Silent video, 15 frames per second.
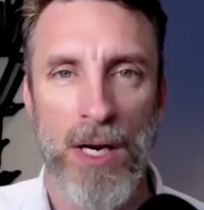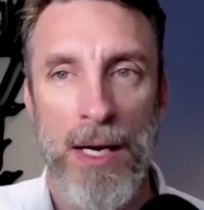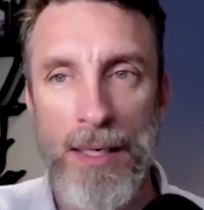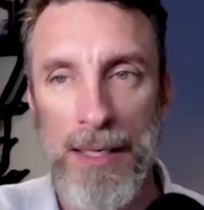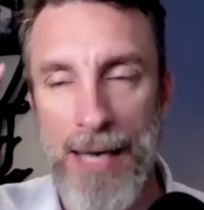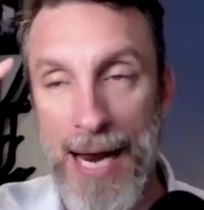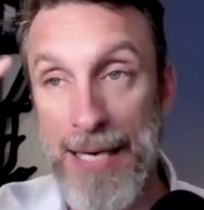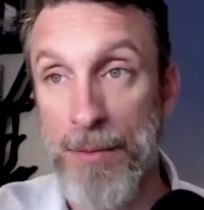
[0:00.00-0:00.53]

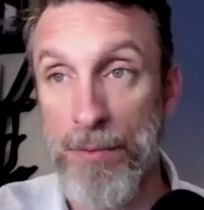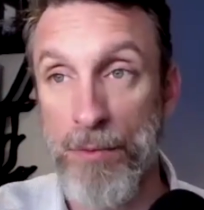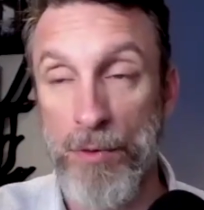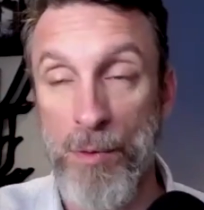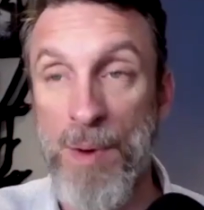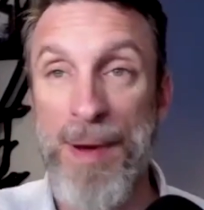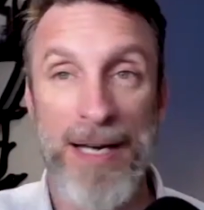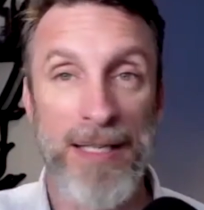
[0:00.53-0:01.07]
Did I, do
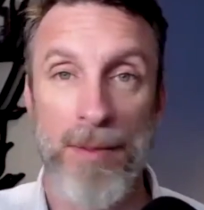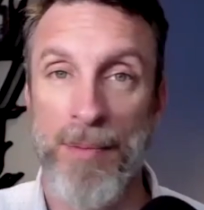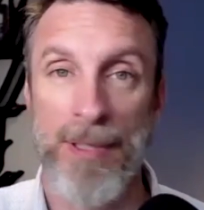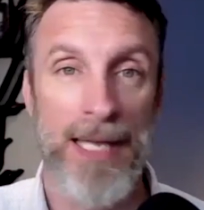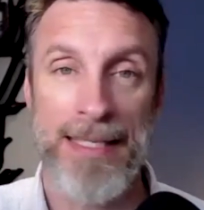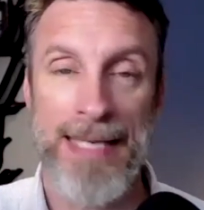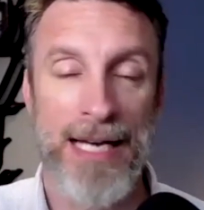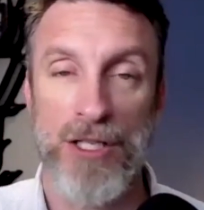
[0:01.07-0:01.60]
we pick something
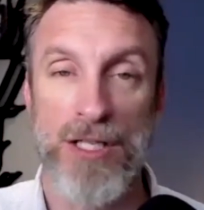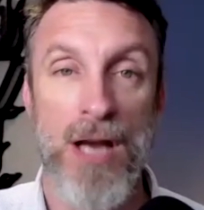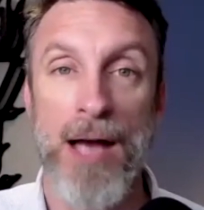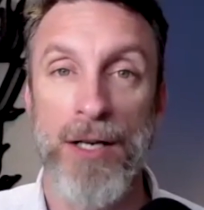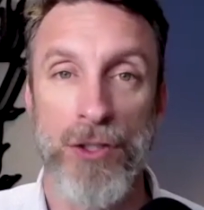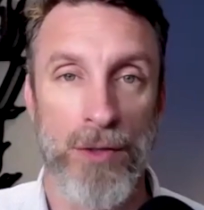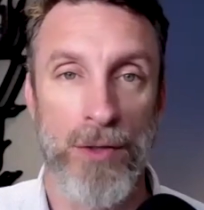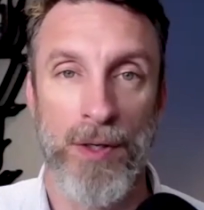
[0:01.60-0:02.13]
that's actually not
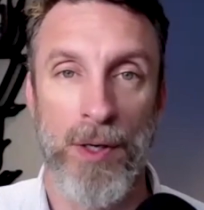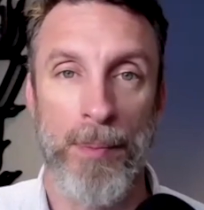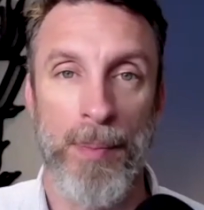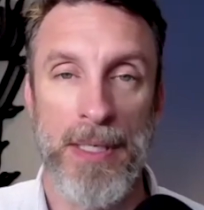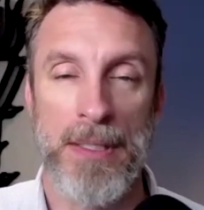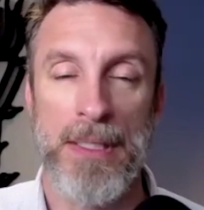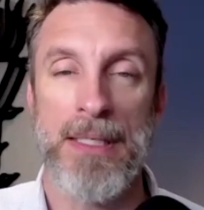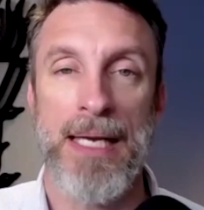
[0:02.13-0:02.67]
serving our
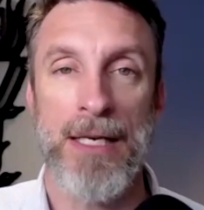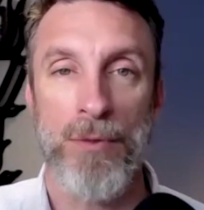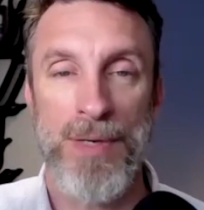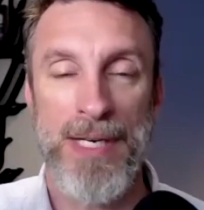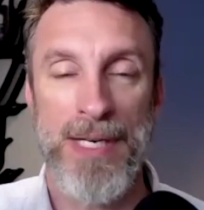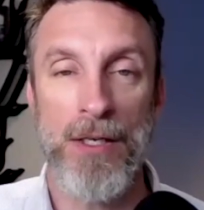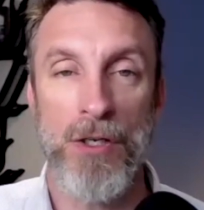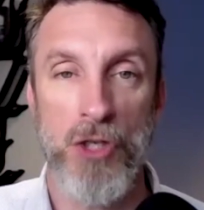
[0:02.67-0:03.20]
business, and do we
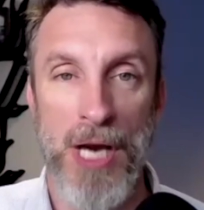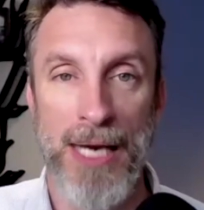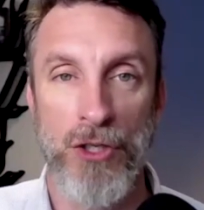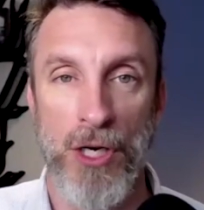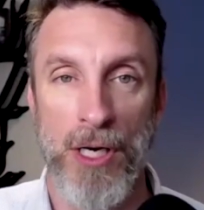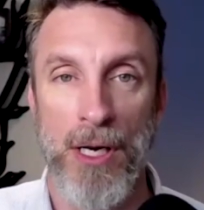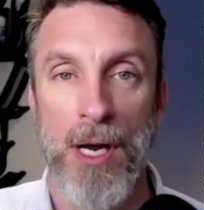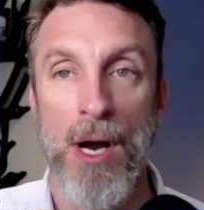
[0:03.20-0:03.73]
need to change
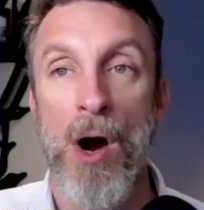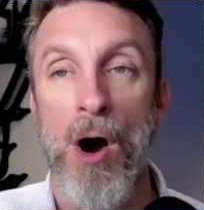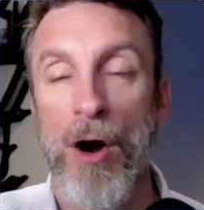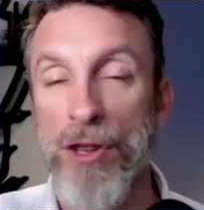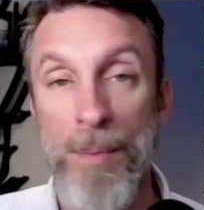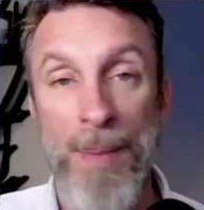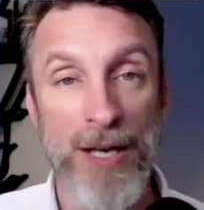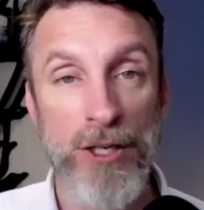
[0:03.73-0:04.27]
it? Are the
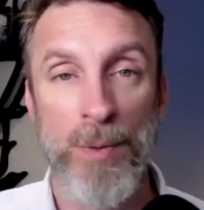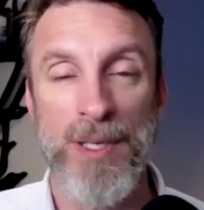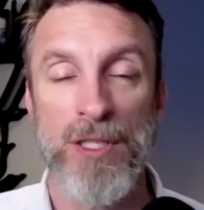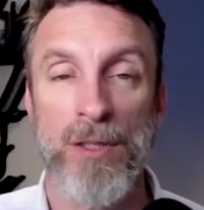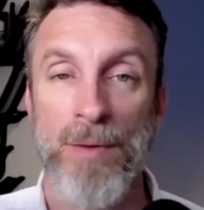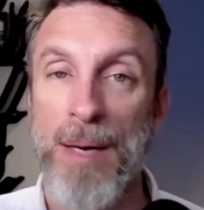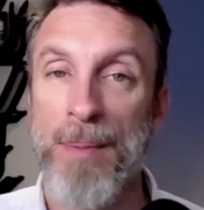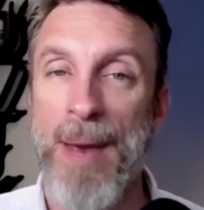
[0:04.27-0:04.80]
measurements the
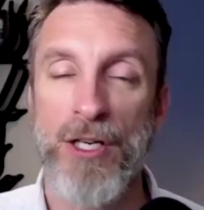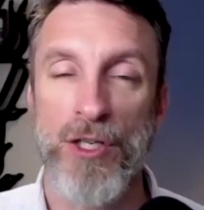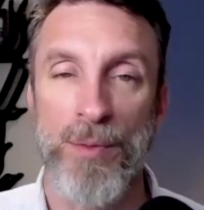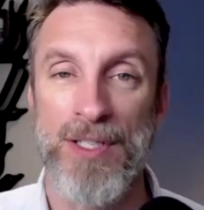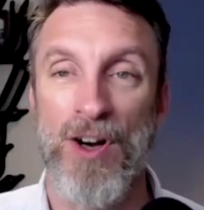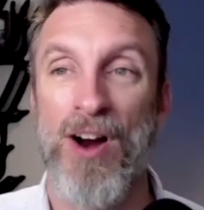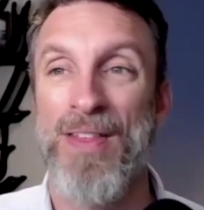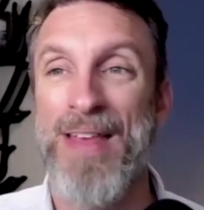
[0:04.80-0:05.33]
right
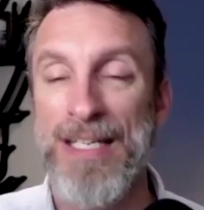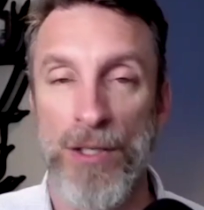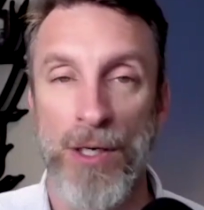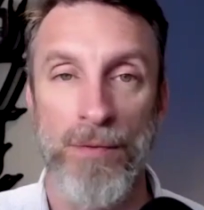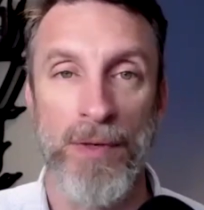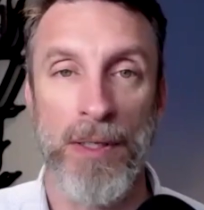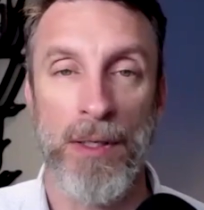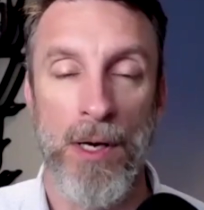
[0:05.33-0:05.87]
measurements? Are they
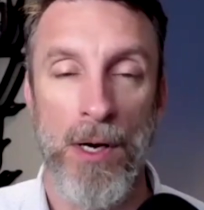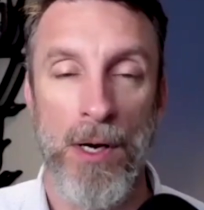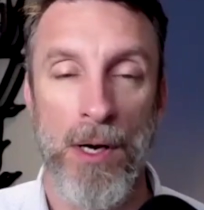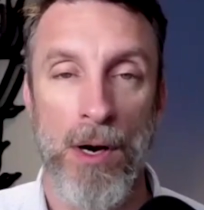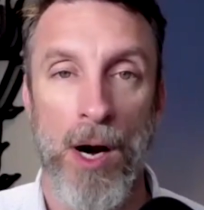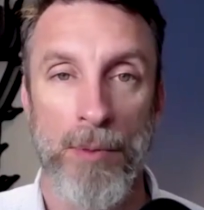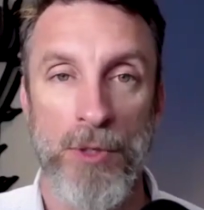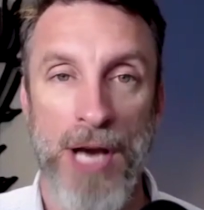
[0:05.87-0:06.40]
serving
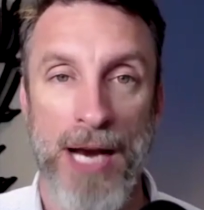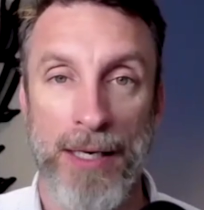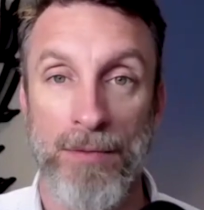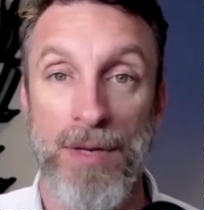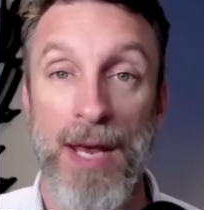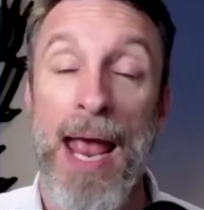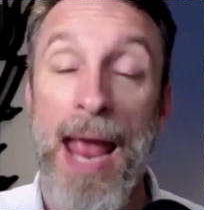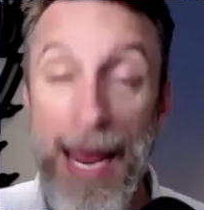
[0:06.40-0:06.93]
our objectives?
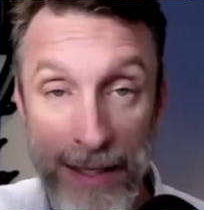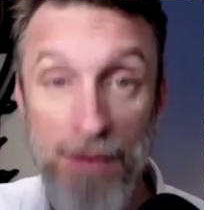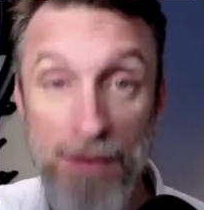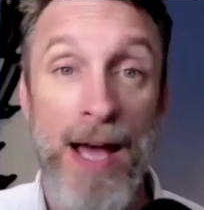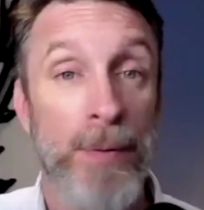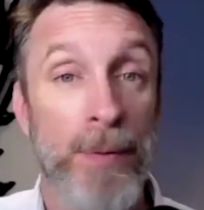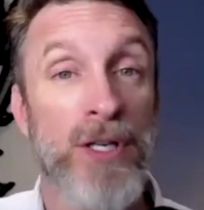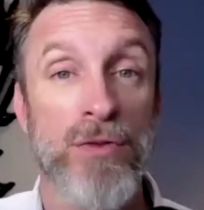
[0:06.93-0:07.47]
And the
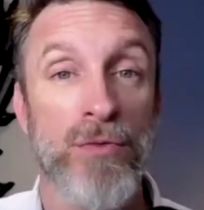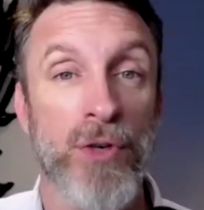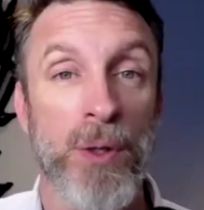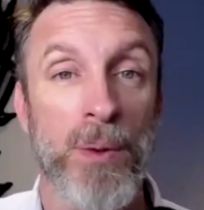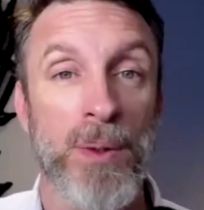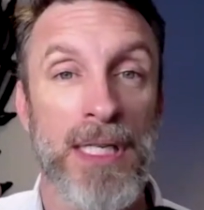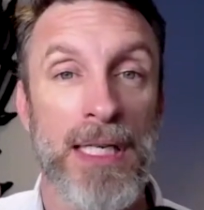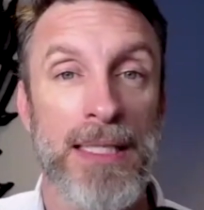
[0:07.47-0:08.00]
evaluation
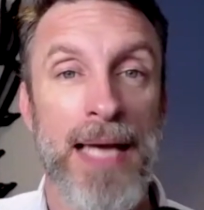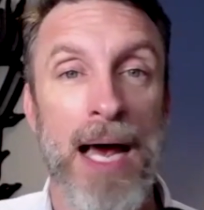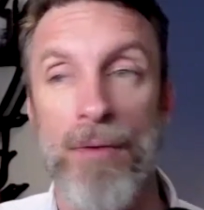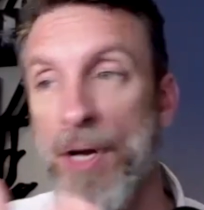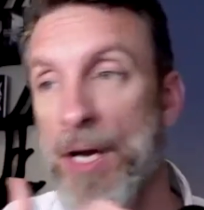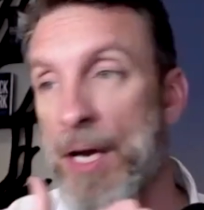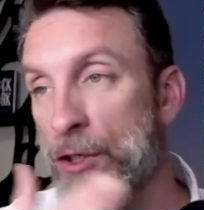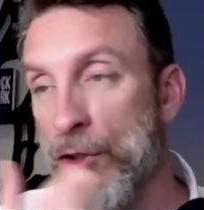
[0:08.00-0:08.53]
frequency itself,
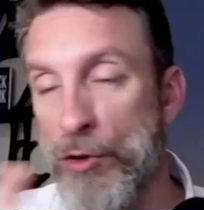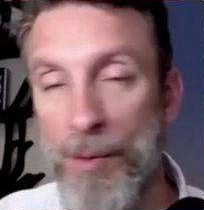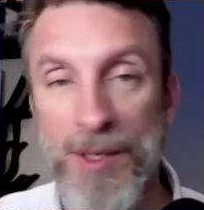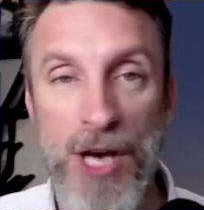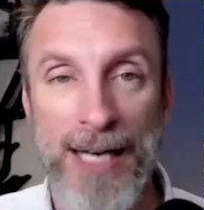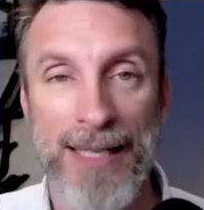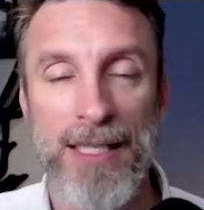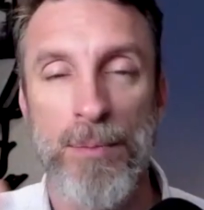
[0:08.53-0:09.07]
should we be
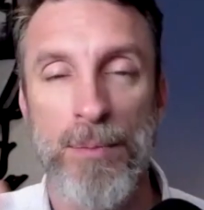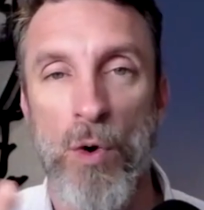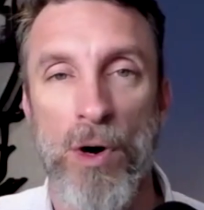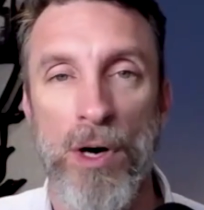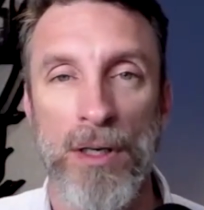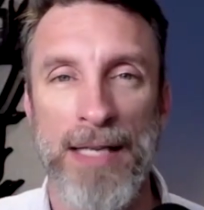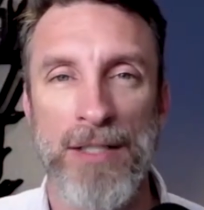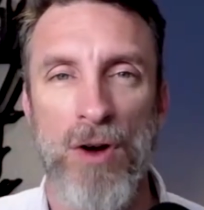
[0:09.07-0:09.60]
checking this more or
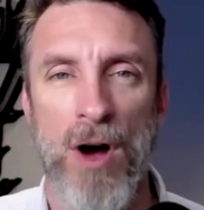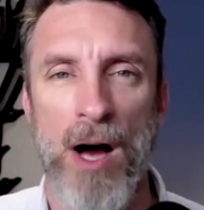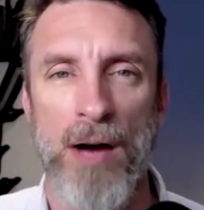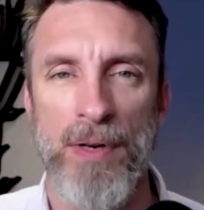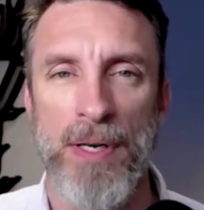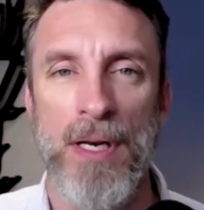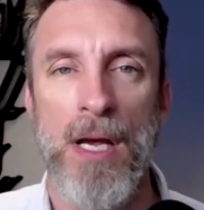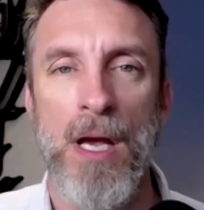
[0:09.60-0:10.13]
less
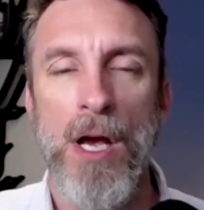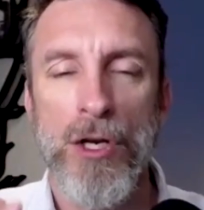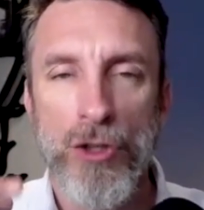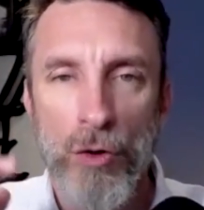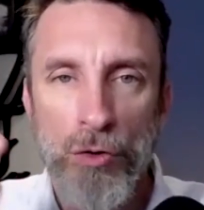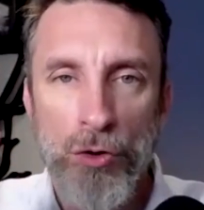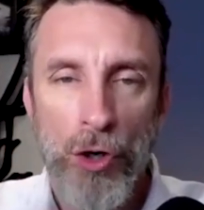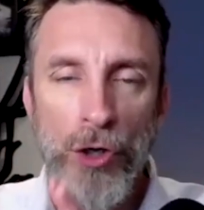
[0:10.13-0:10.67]
often? So
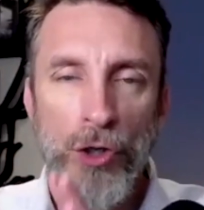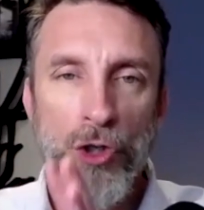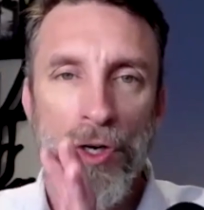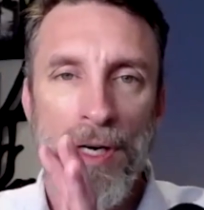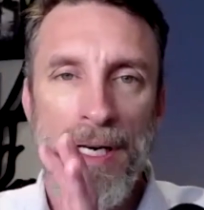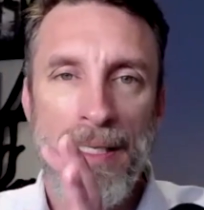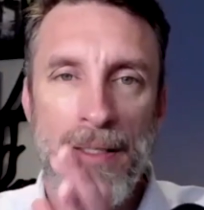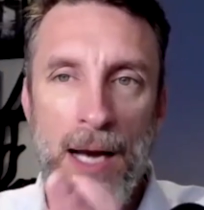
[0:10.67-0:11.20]
nurture
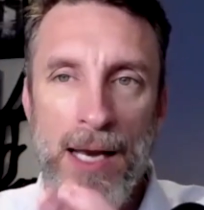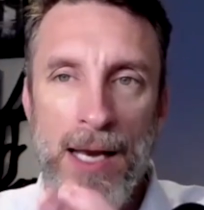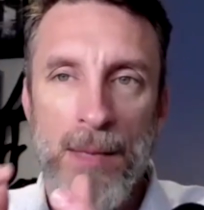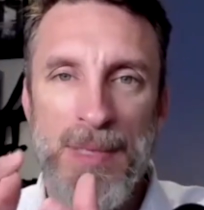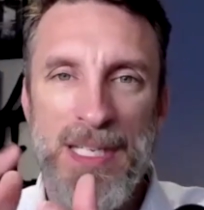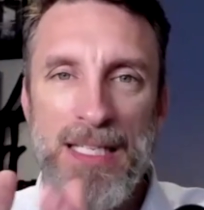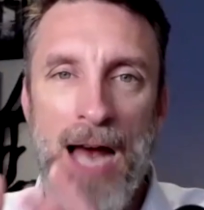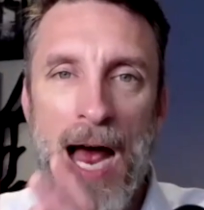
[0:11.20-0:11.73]
is kind of the
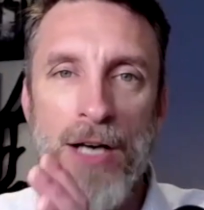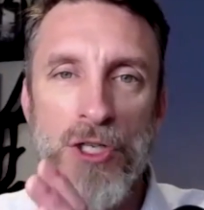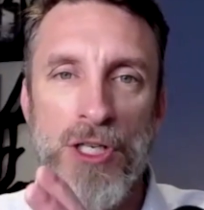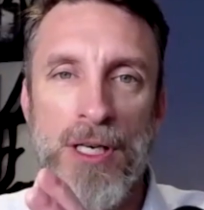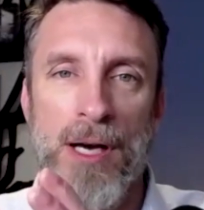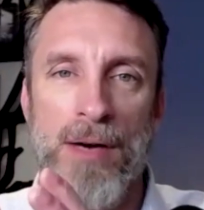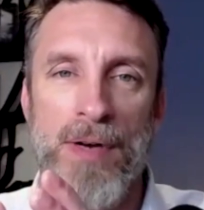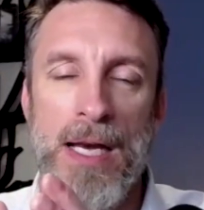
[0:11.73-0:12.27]
massaging
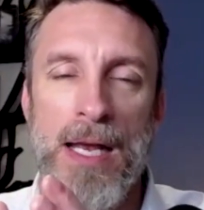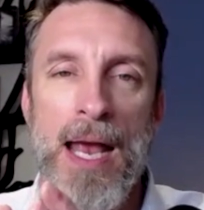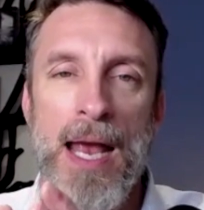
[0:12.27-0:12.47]
of it.